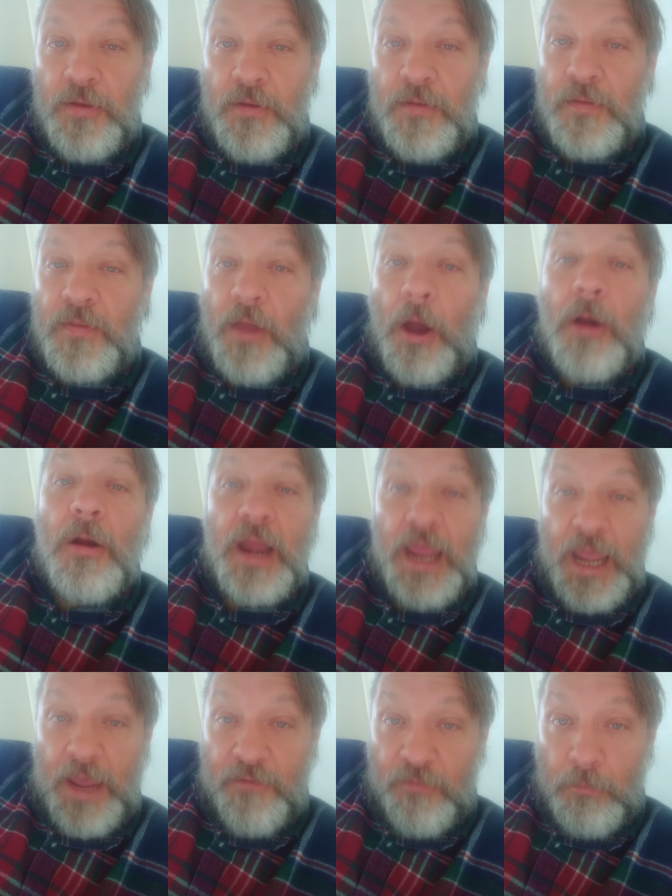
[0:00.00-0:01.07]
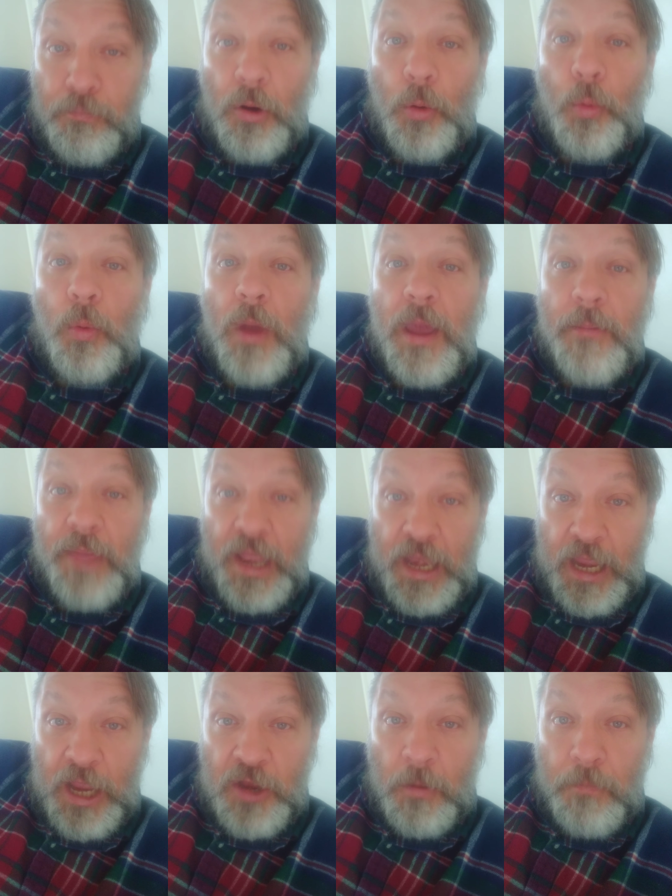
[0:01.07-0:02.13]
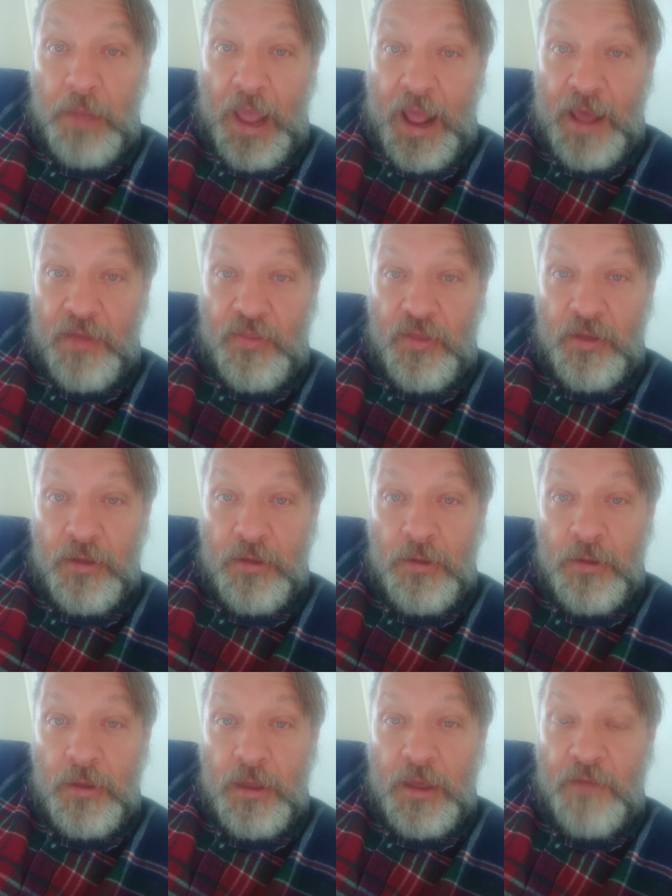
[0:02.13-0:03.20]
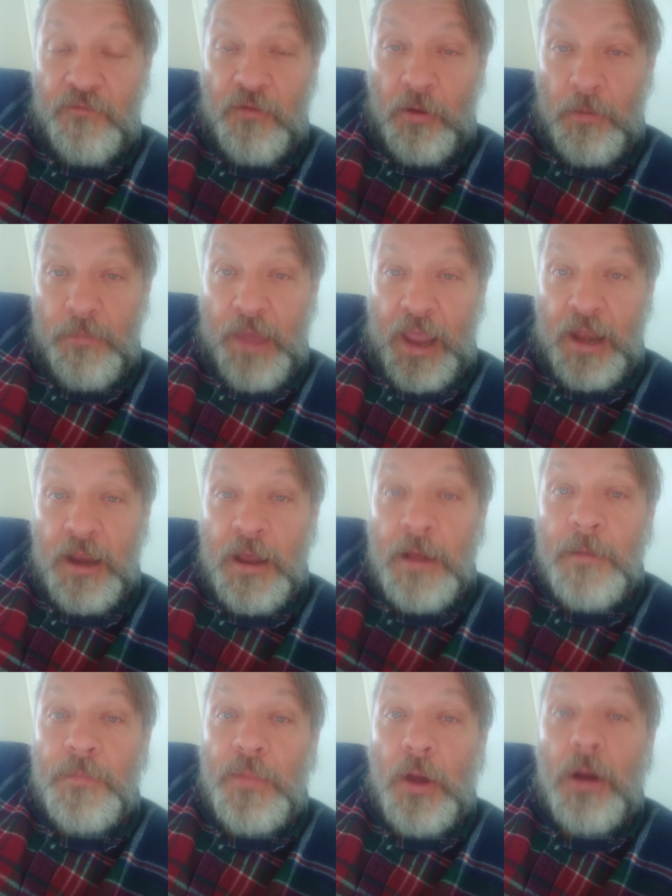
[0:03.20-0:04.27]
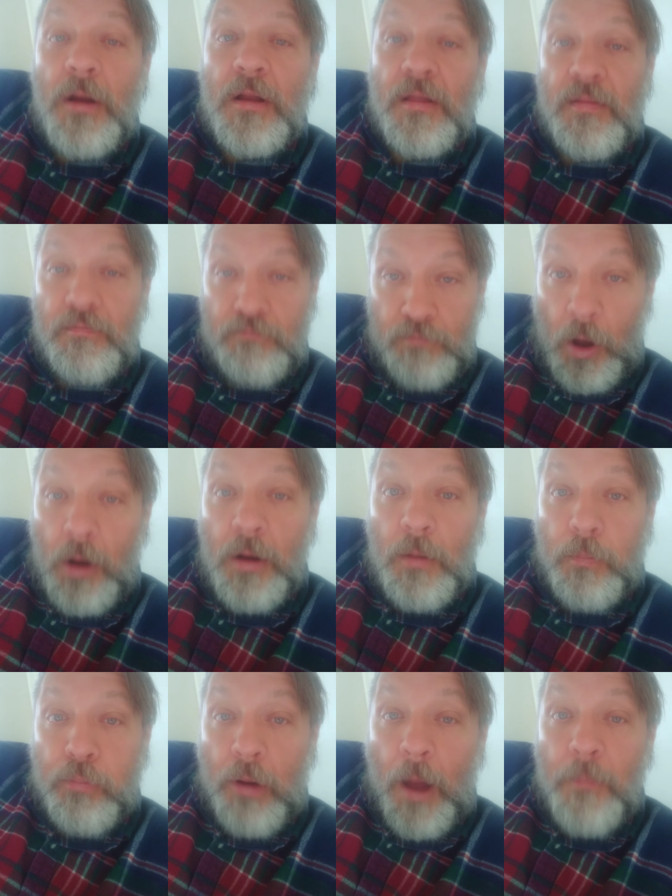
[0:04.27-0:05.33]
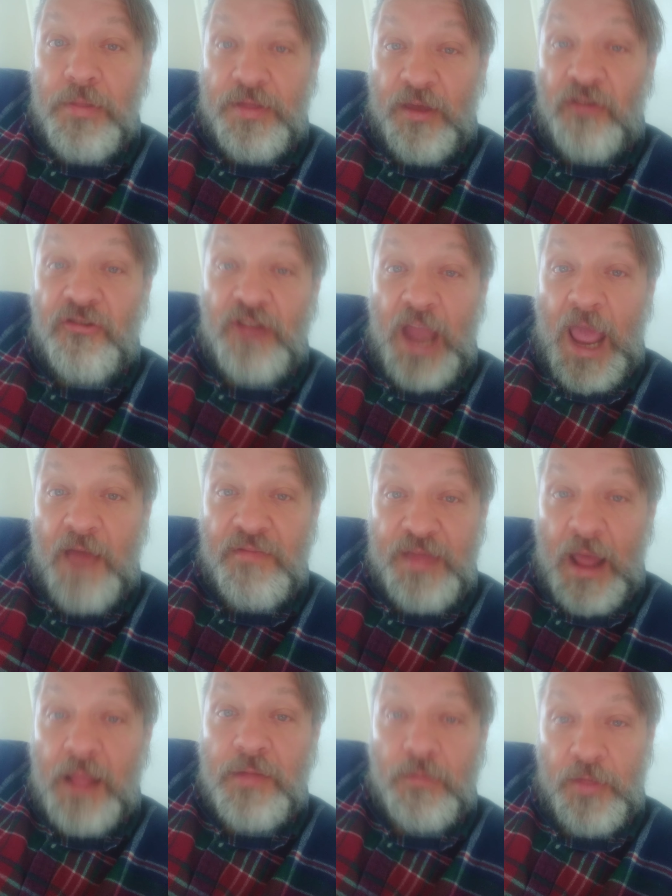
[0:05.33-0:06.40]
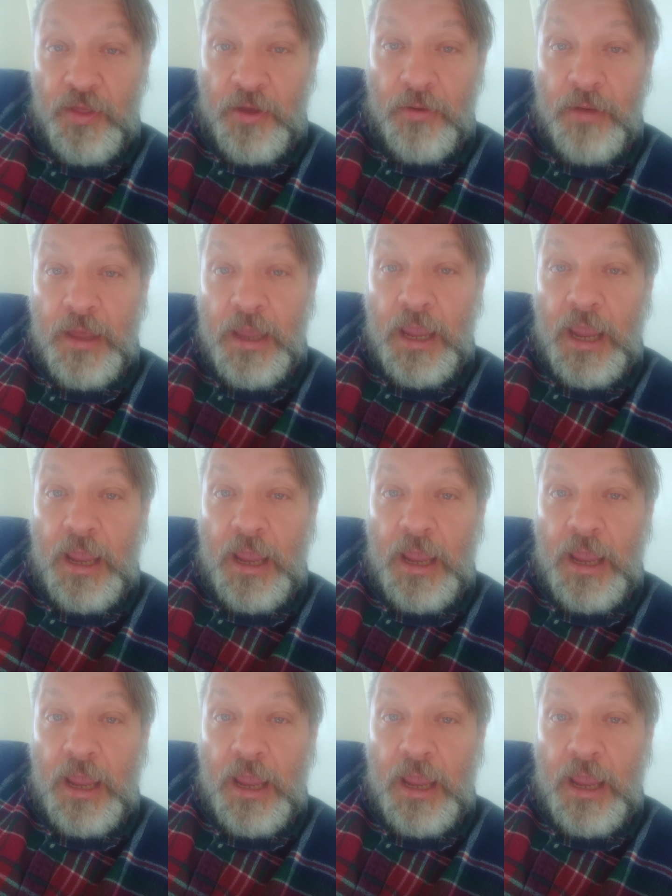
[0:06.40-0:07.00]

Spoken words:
They're going to even put women in your path. If you're a man, they're going to proposition to have sex with you